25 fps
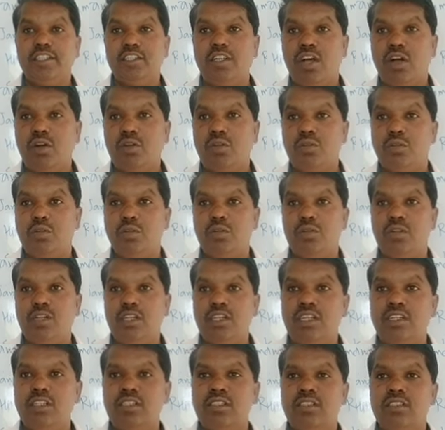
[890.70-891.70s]
have to
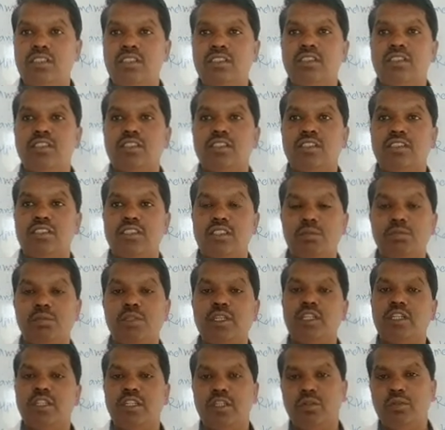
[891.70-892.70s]
learn
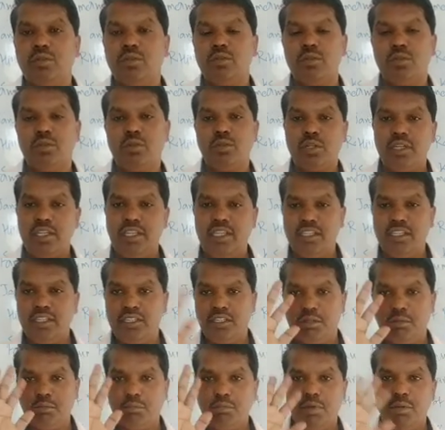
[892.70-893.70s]
something new. Okay?
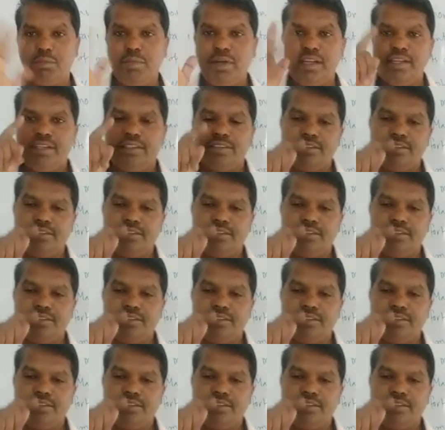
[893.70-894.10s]
Bye bye.